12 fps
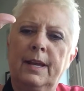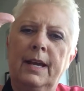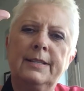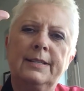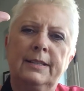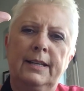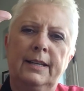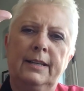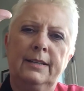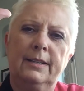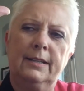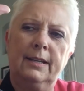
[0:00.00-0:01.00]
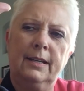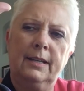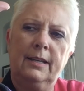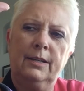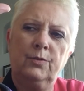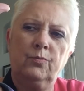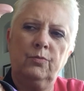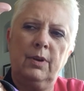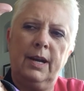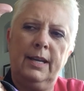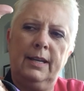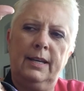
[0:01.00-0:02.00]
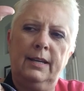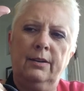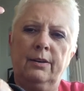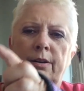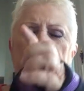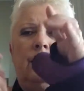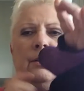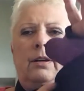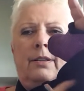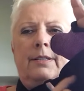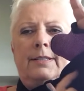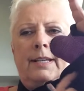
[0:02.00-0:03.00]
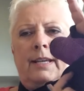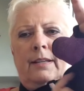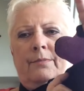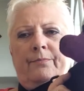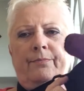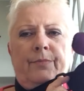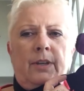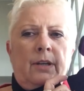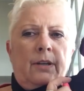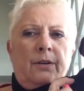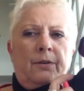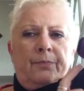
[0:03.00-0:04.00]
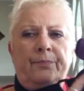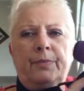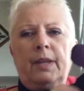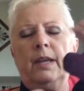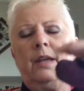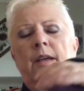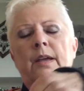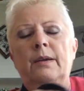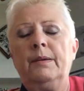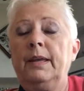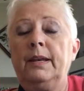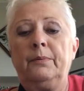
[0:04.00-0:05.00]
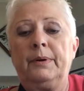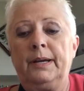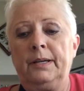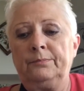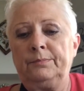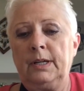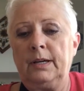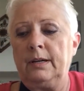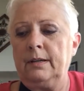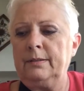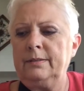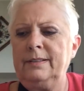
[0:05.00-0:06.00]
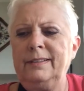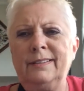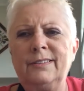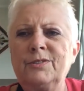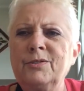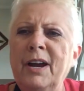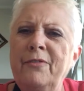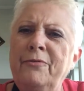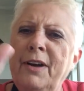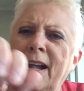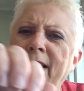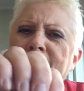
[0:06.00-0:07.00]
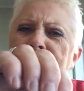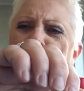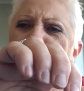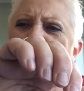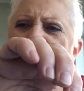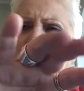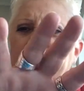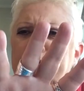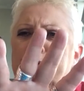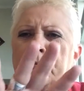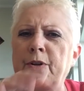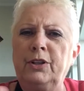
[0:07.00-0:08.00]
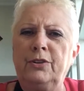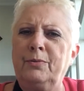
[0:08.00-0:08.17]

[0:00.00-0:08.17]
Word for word: isolated. It's right here on this hand, you know. Anyway, uh, try filing your nails when